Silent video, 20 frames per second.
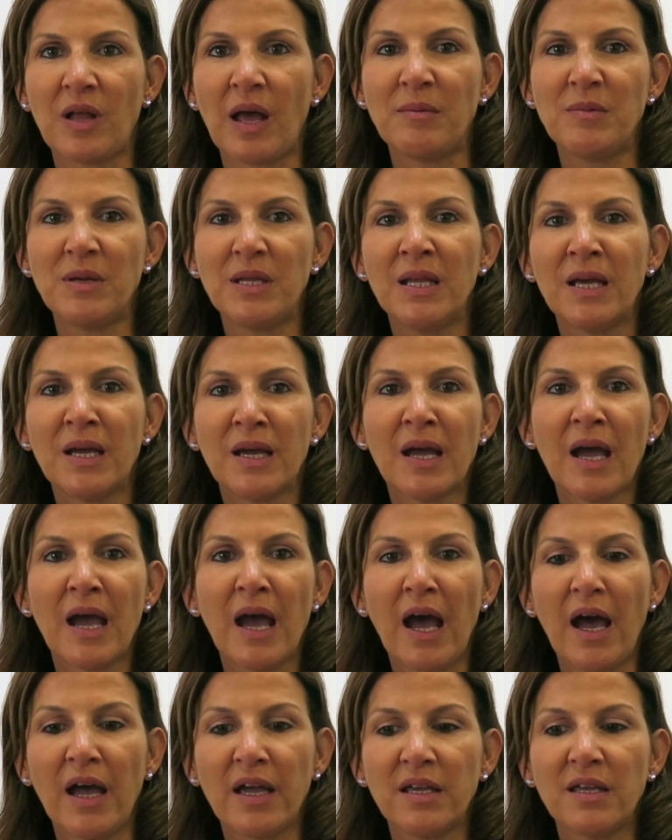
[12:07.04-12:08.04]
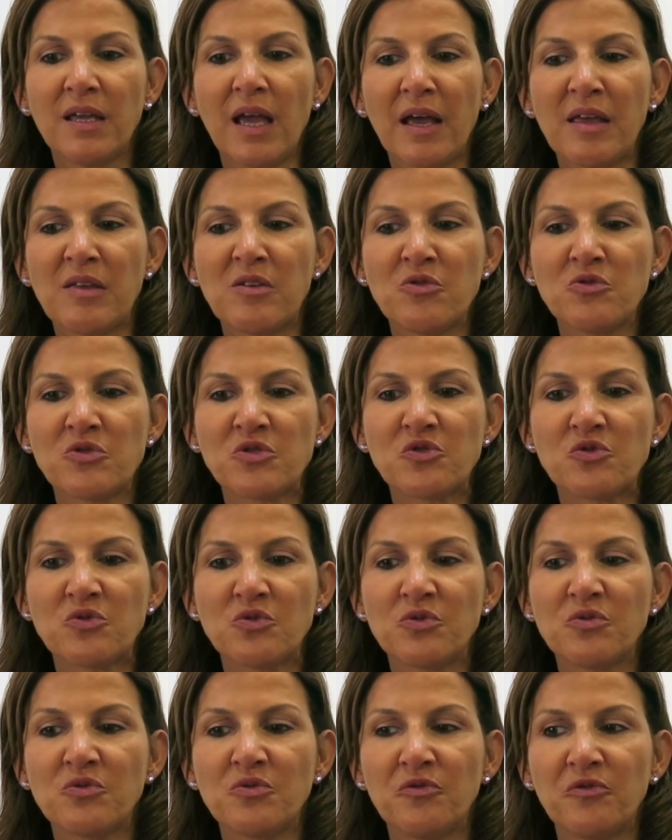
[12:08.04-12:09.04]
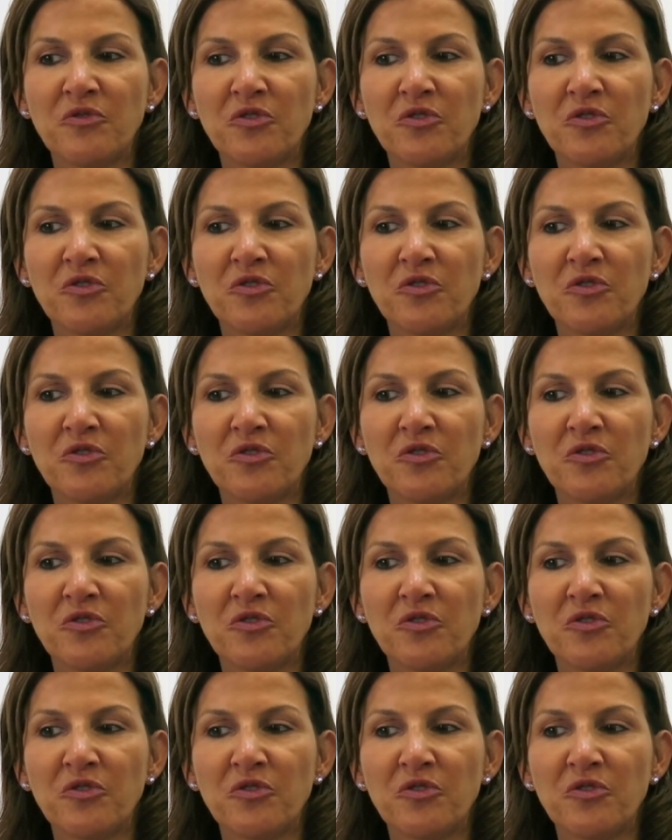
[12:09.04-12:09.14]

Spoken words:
I mean, I used to,